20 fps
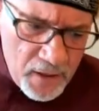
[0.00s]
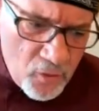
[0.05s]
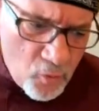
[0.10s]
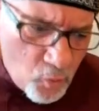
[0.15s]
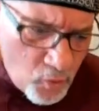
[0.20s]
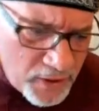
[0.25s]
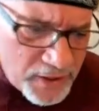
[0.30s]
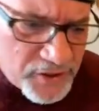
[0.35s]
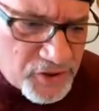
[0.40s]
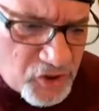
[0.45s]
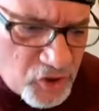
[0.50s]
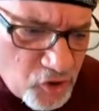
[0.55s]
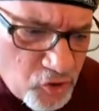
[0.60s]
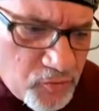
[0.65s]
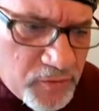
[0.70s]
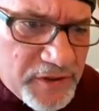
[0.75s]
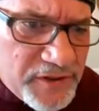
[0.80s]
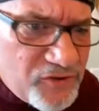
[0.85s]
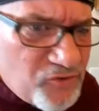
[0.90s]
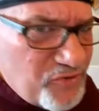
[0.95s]
We as
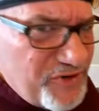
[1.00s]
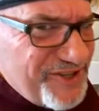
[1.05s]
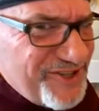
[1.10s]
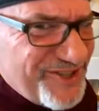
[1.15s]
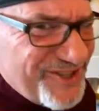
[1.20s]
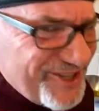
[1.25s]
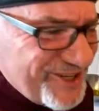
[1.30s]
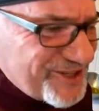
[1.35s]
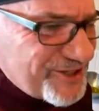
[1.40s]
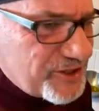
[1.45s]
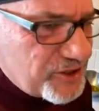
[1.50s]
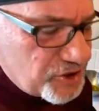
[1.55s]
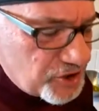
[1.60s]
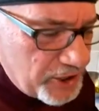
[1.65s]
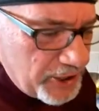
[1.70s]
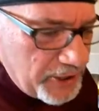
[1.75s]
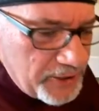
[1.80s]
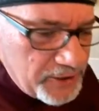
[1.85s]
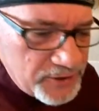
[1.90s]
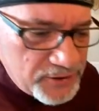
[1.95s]
humans resist
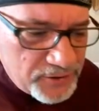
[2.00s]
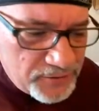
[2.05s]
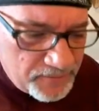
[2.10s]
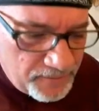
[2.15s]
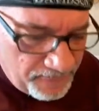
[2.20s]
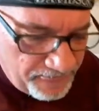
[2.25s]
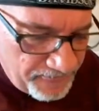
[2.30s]
change.